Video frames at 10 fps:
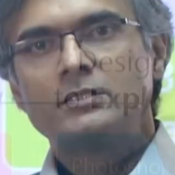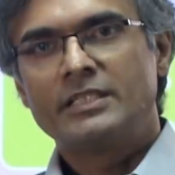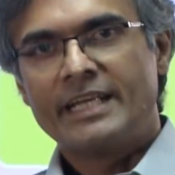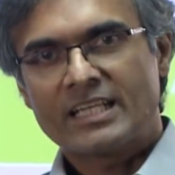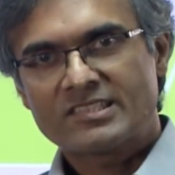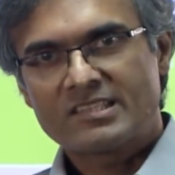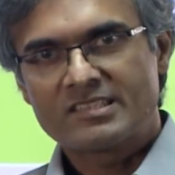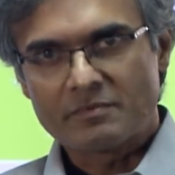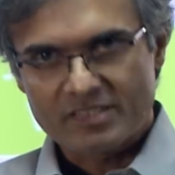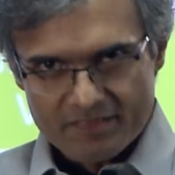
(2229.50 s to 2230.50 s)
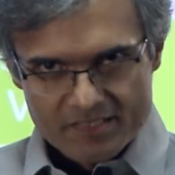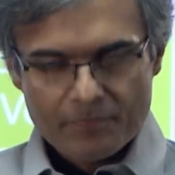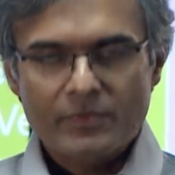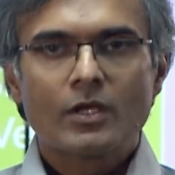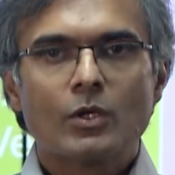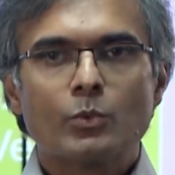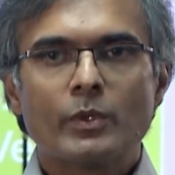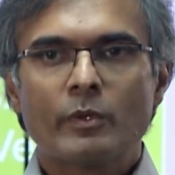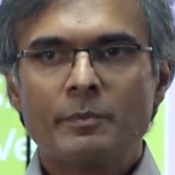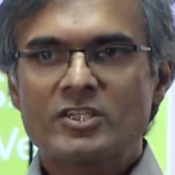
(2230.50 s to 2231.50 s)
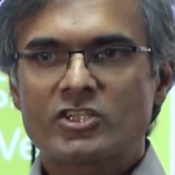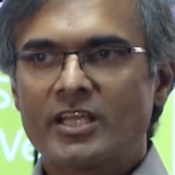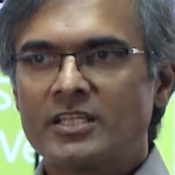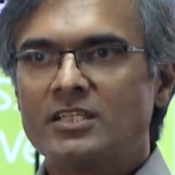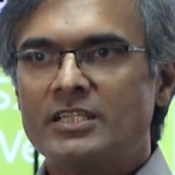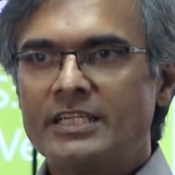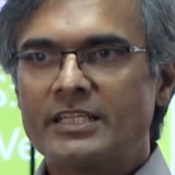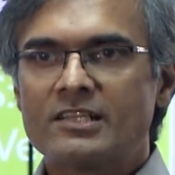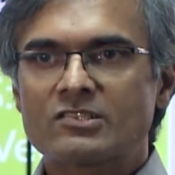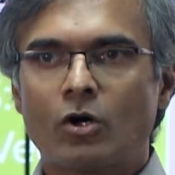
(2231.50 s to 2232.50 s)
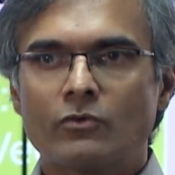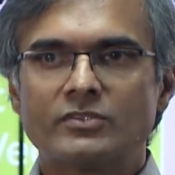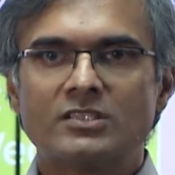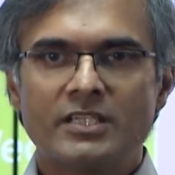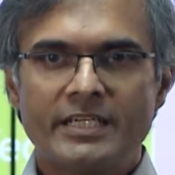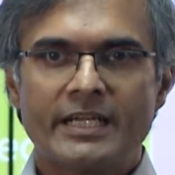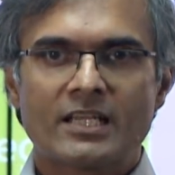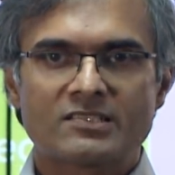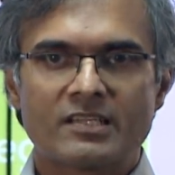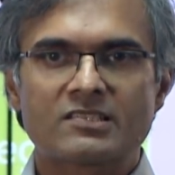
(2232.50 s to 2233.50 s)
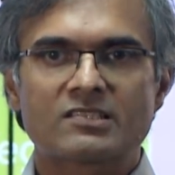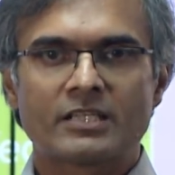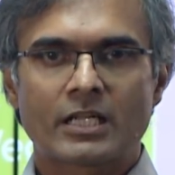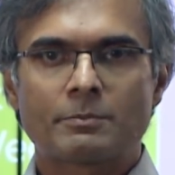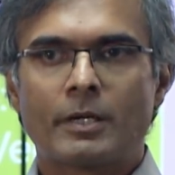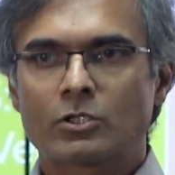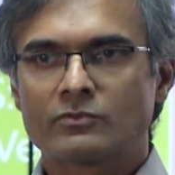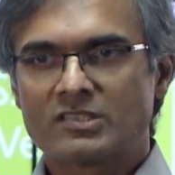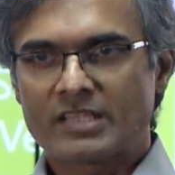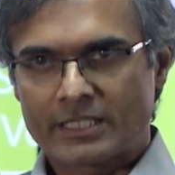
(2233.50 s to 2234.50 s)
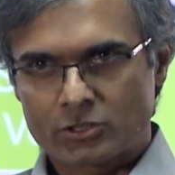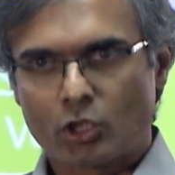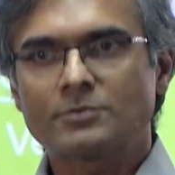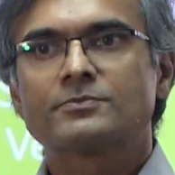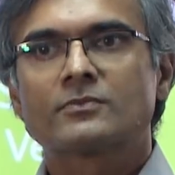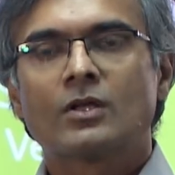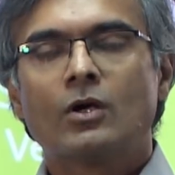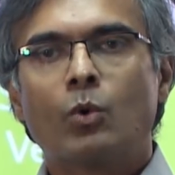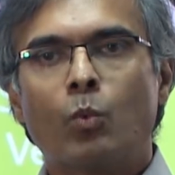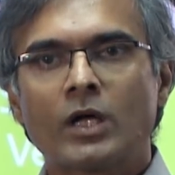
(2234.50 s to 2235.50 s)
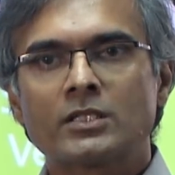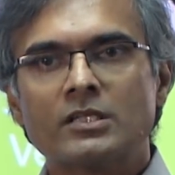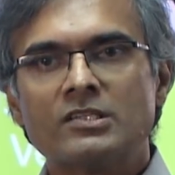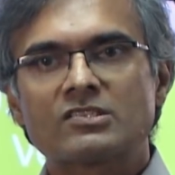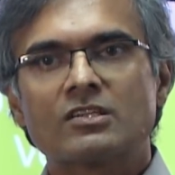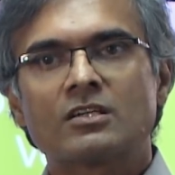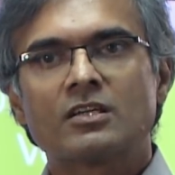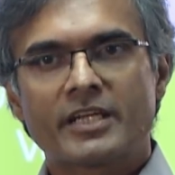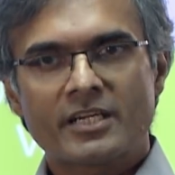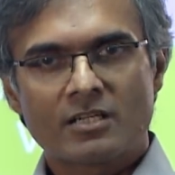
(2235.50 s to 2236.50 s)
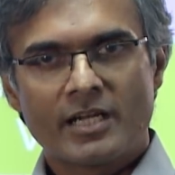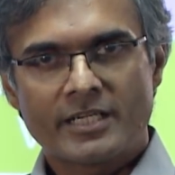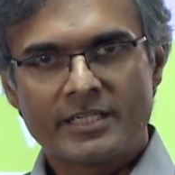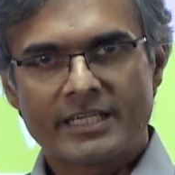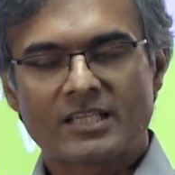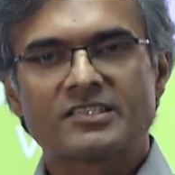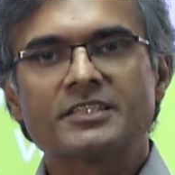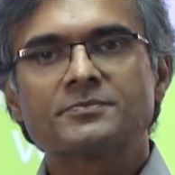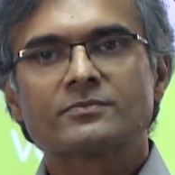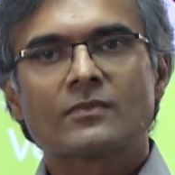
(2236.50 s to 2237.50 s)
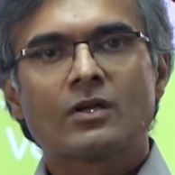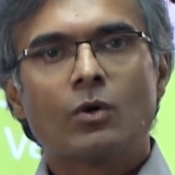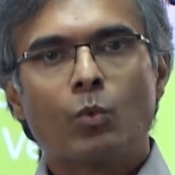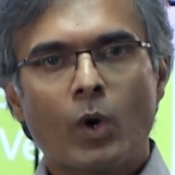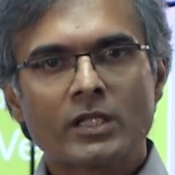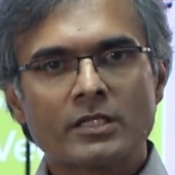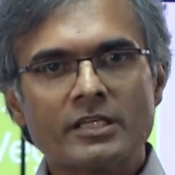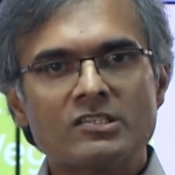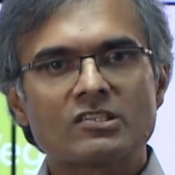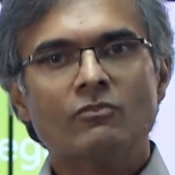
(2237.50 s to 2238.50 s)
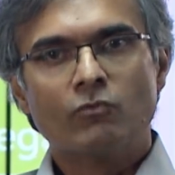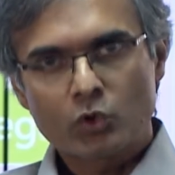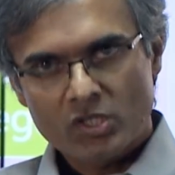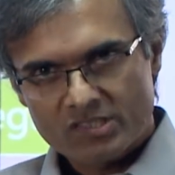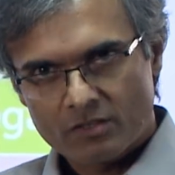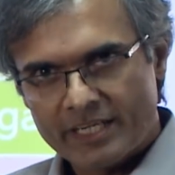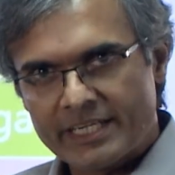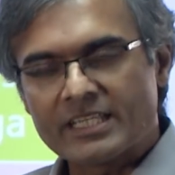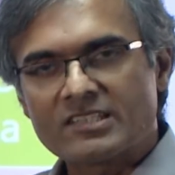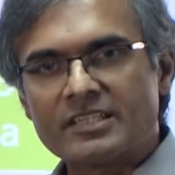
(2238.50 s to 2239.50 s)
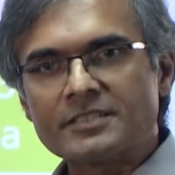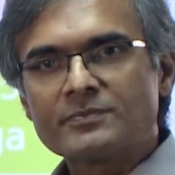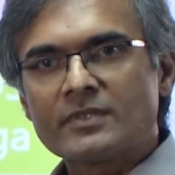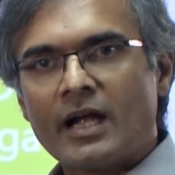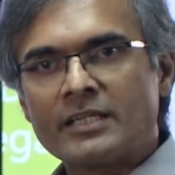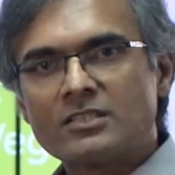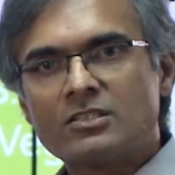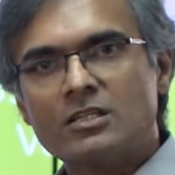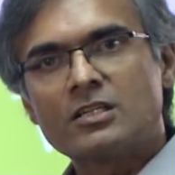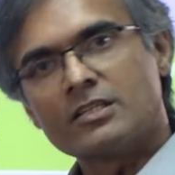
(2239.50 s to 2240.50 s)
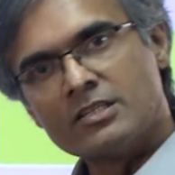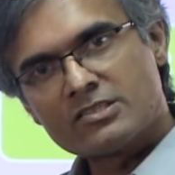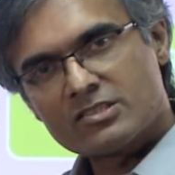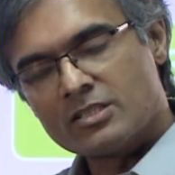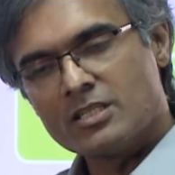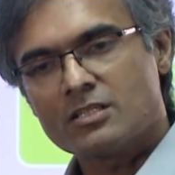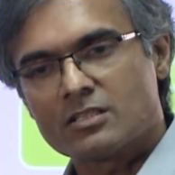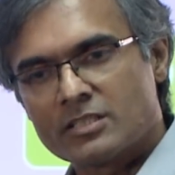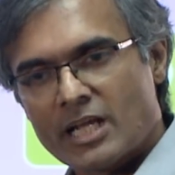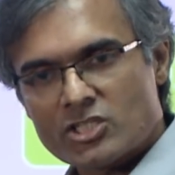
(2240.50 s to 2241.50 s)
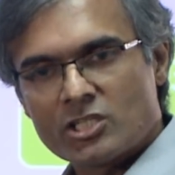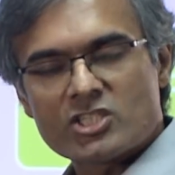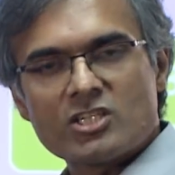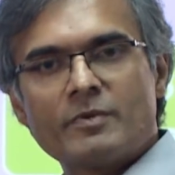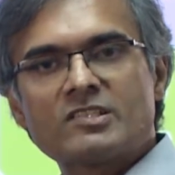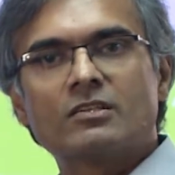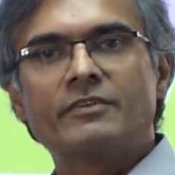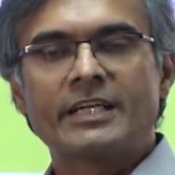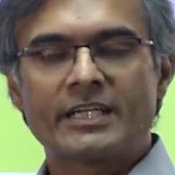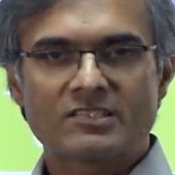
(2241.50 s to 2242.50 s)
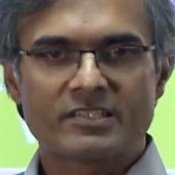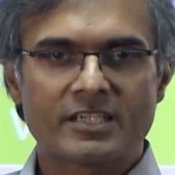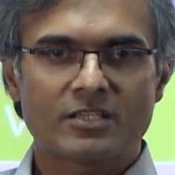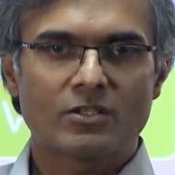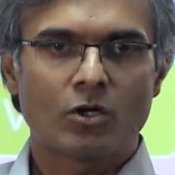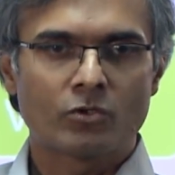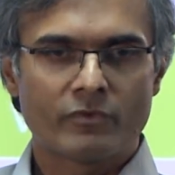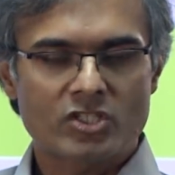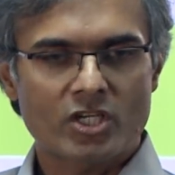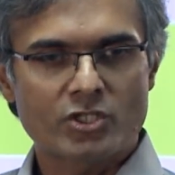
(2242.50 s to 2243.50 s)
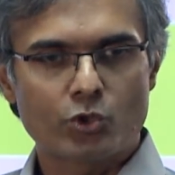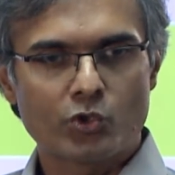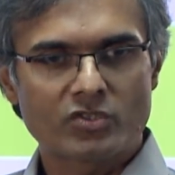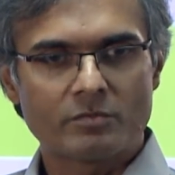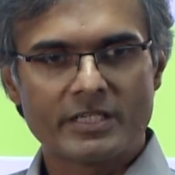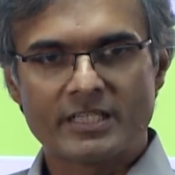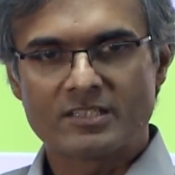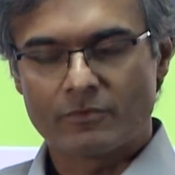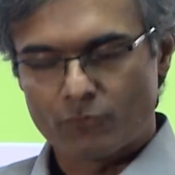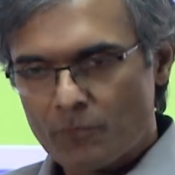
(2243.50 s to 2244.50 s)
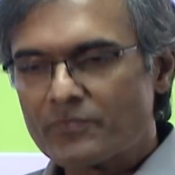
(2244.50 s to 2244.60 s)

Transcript: datasets themselves. We will be sharing the details of the three datasets that are part of this hackathon. One is a cricket related dataset, one is a voter survey dataset, and the third is the National Achievement Survey dataset, on which I showed you some details before.